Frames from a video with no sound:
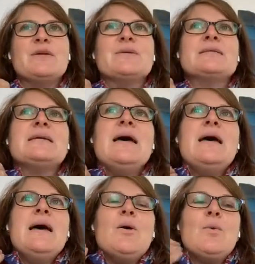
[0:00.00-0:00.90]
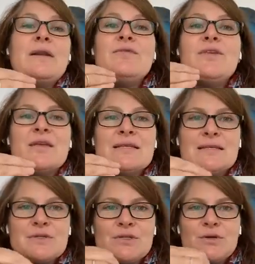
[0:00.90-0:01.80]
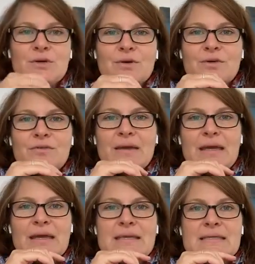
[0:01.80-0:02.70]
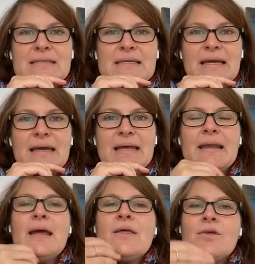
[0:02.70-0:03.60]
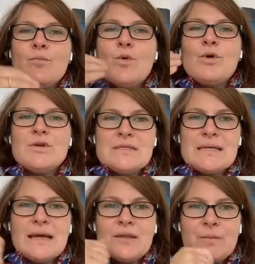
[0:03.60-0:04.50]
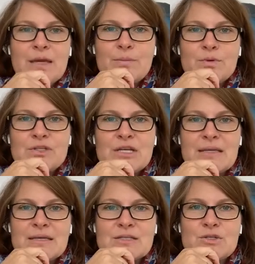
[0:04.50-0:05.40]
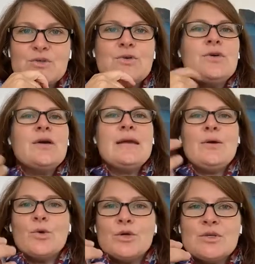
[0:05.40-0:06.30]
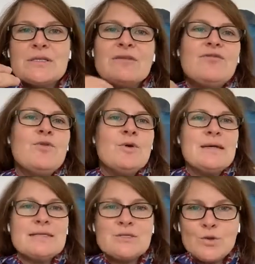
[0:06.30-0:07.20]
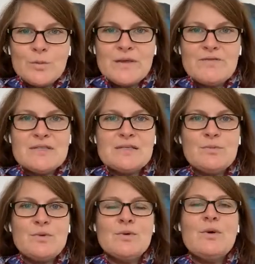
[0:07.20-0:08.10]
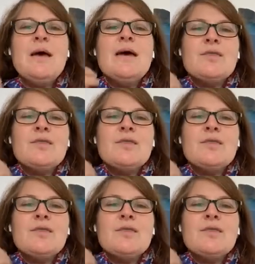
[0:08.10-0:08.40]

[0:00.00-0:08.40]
Because one of the things I'm certain of is that the more you see other people share their story or use their voice or be visible,